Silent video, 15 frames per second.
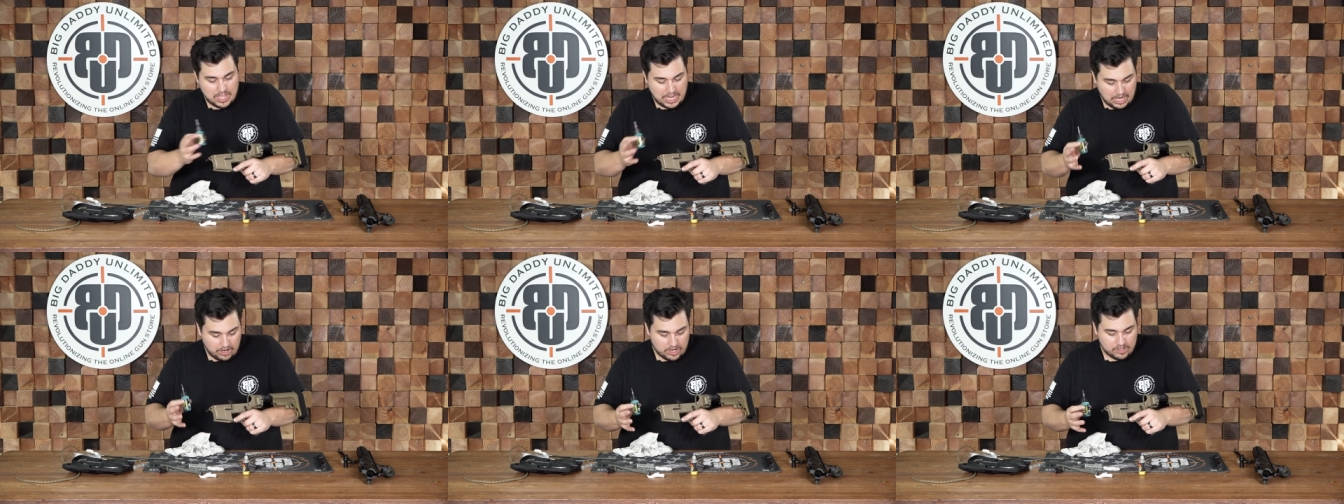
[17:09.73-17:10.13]

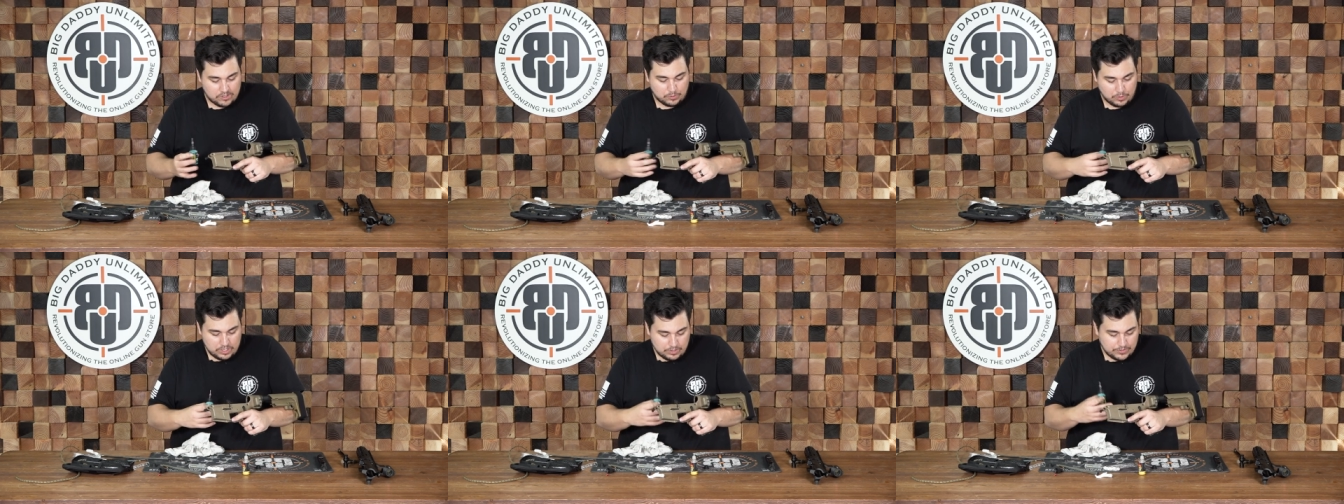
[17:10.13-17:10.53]

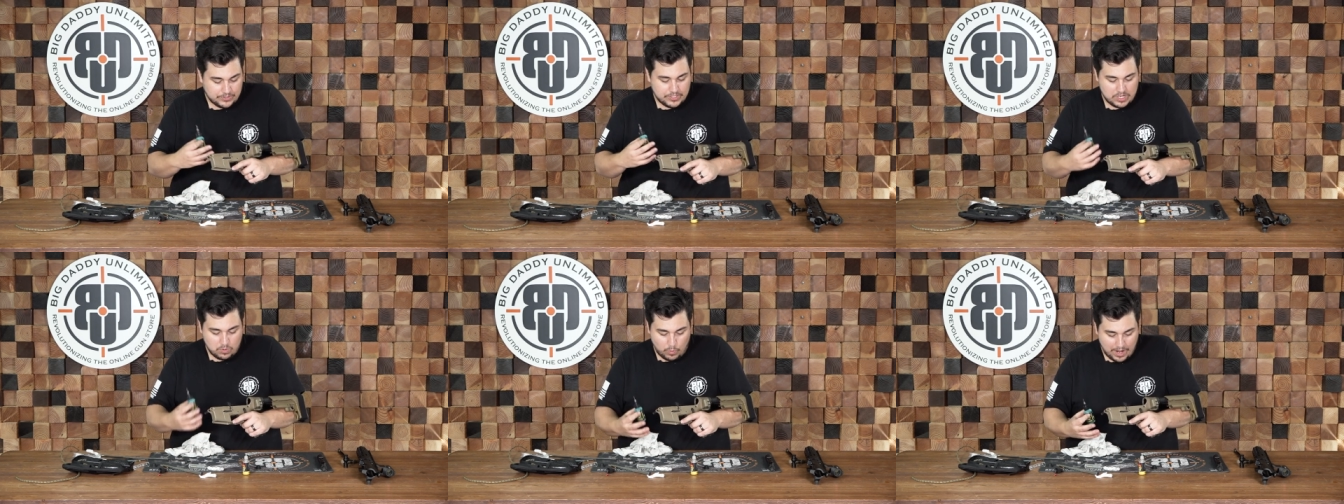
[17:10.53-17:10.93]
areas where you
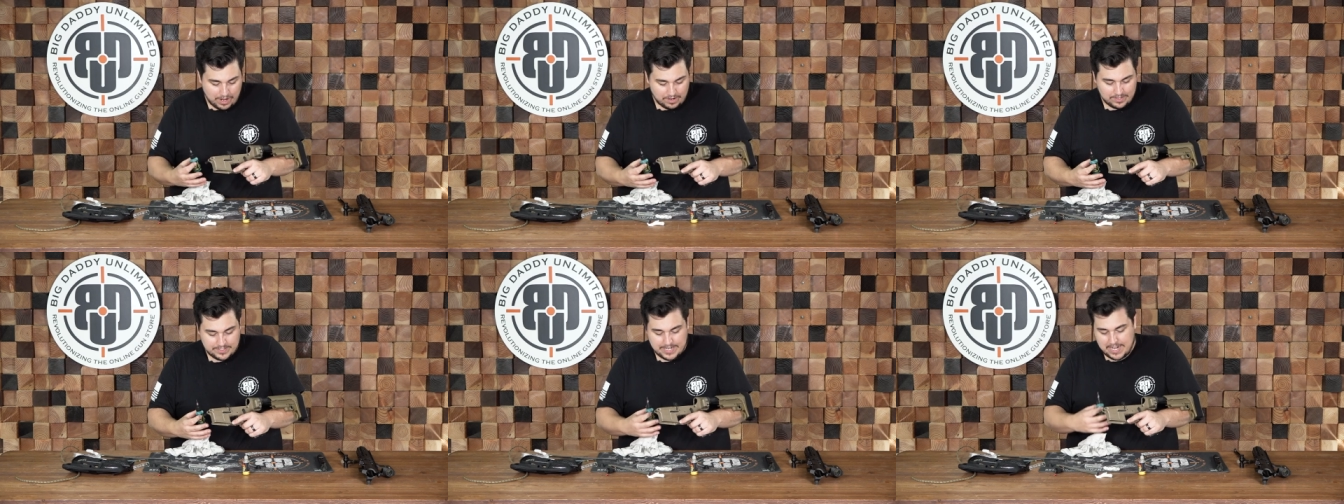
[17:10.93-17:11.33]
see
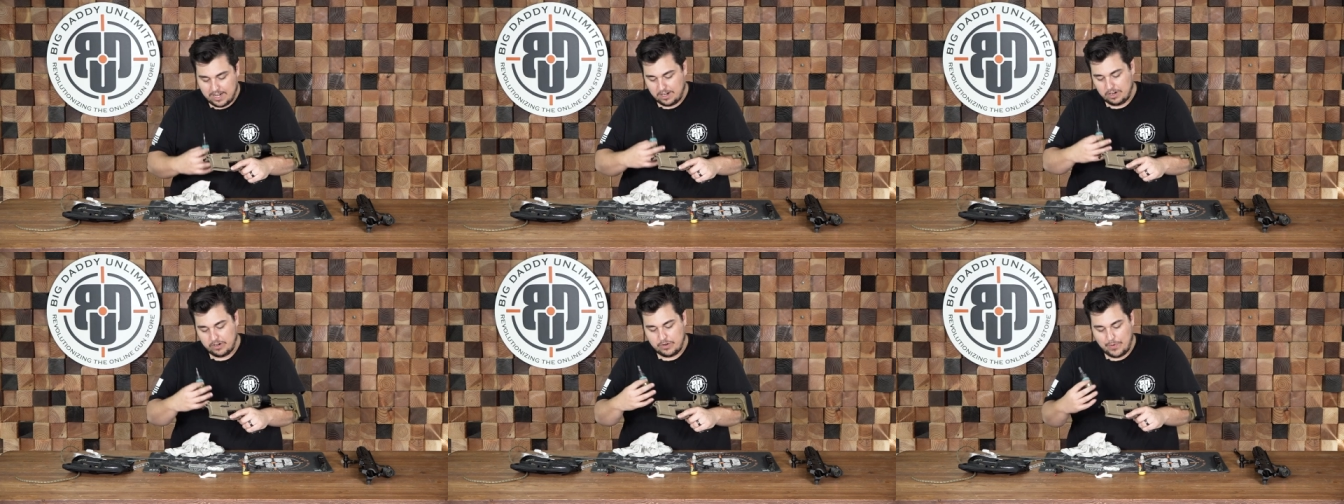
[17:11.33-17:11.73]
wear and
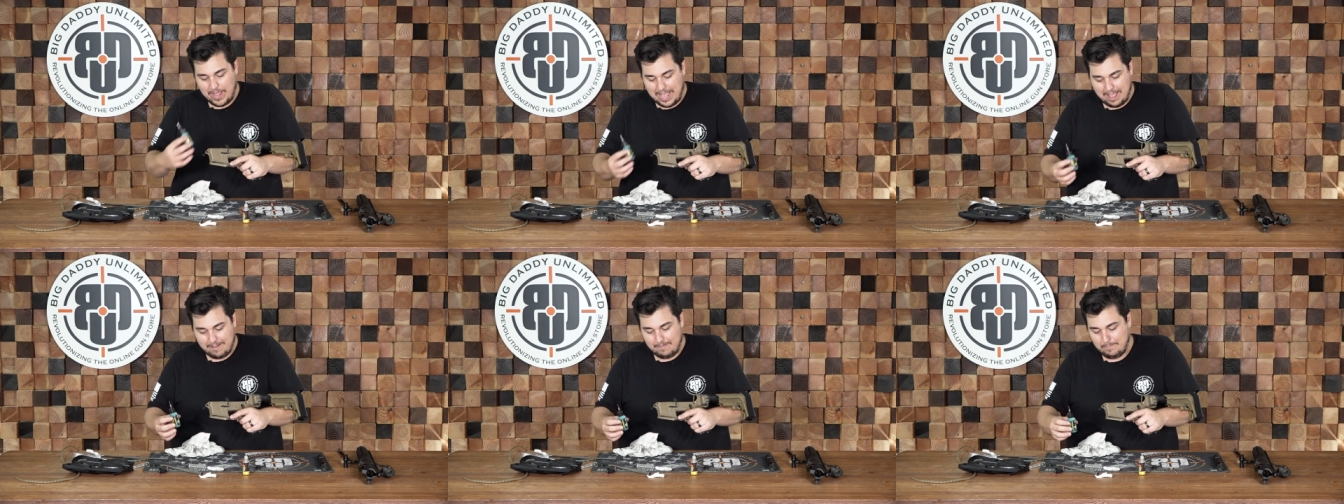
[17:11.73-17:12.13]
tear or you
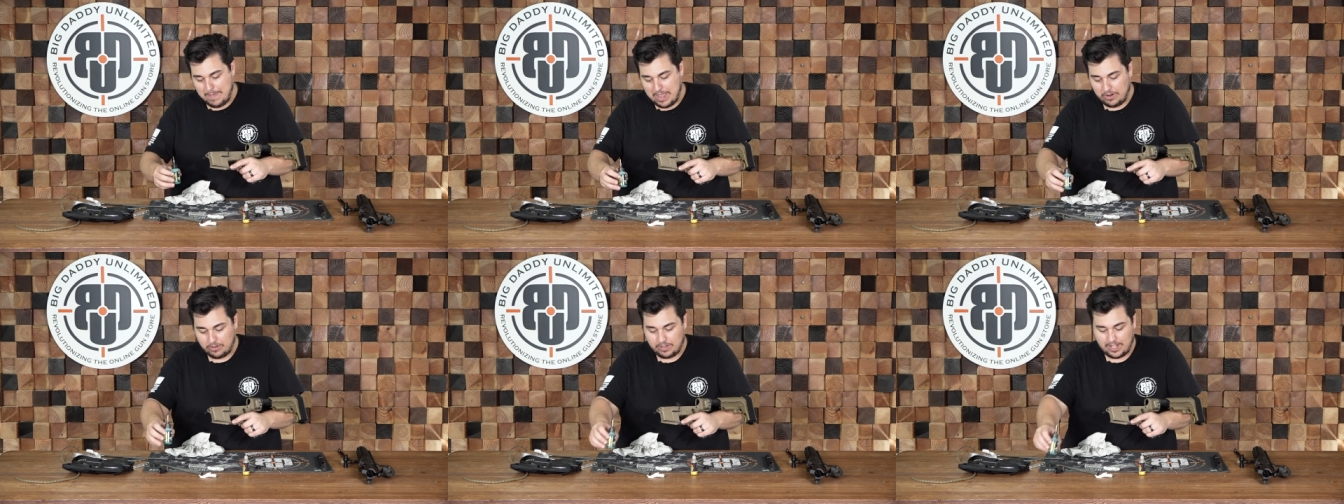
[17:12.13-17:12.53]
have
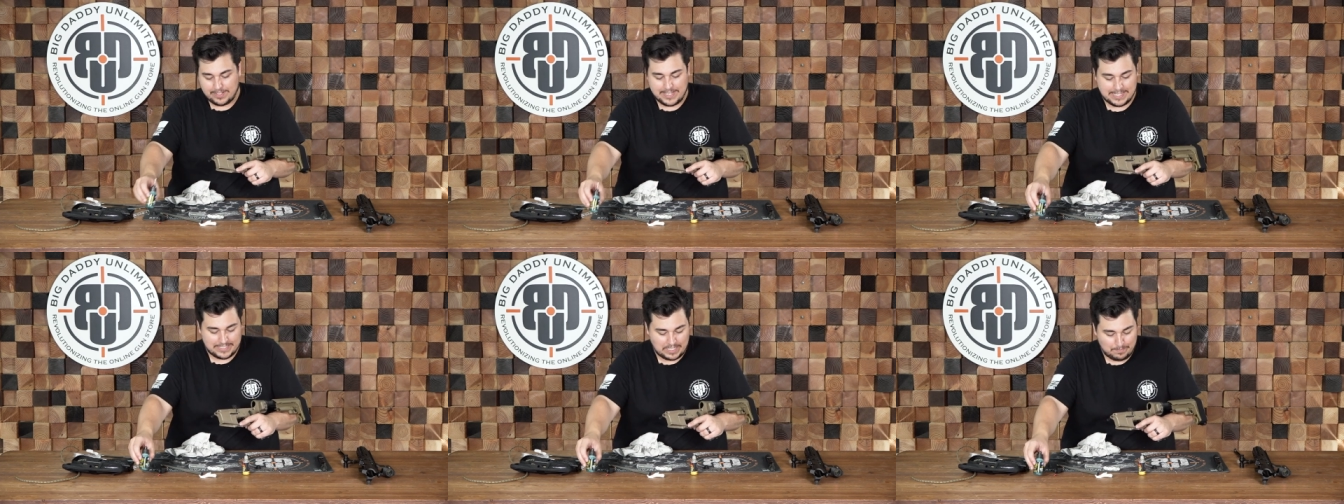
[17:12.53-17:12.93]
metal
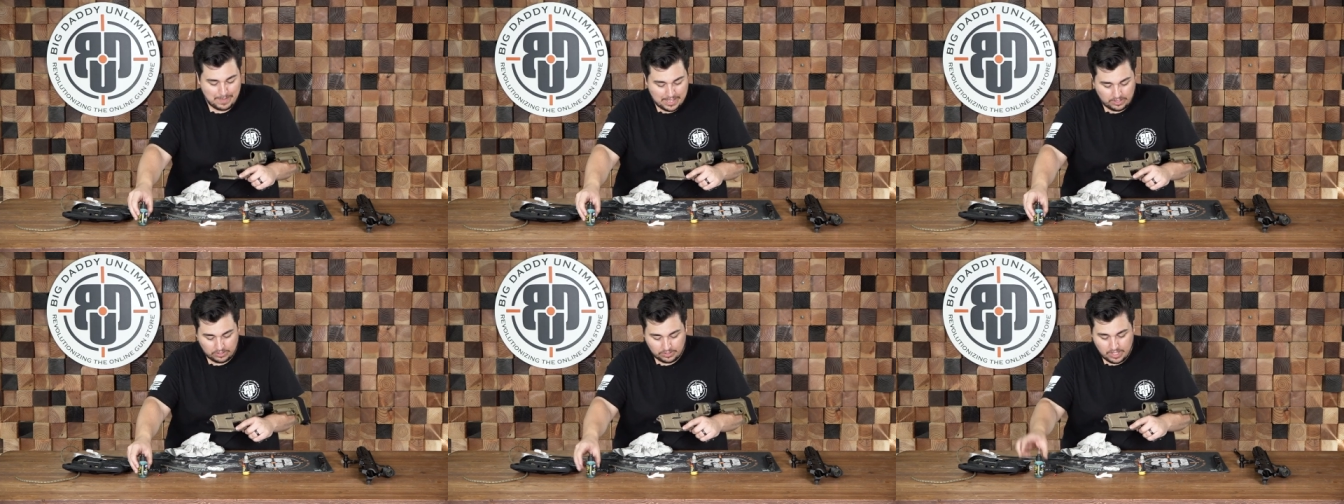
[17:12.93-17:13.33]
contacting
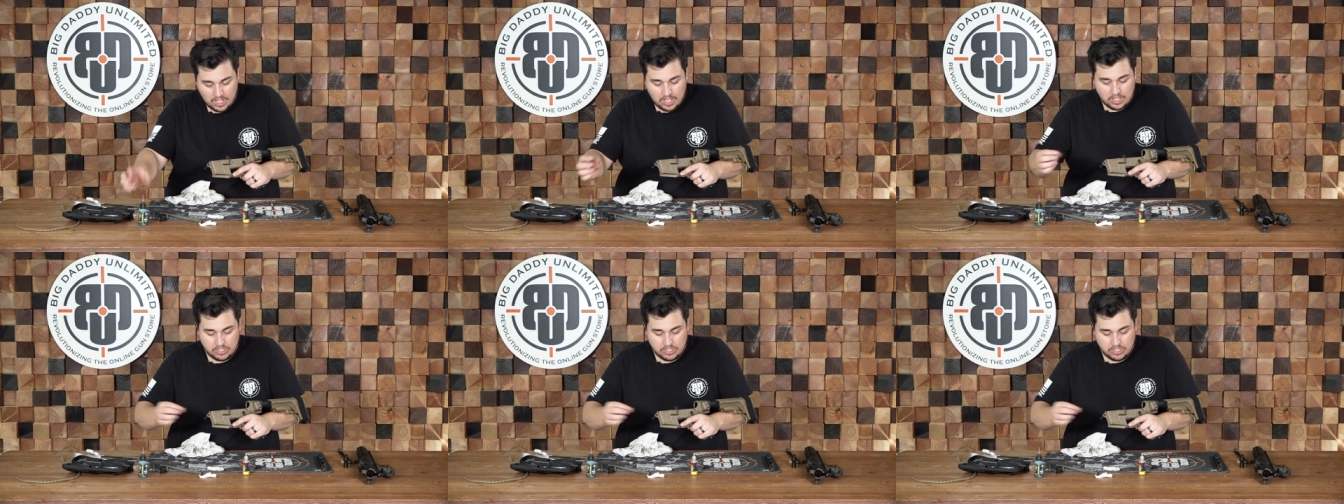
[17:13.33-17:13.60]
metal,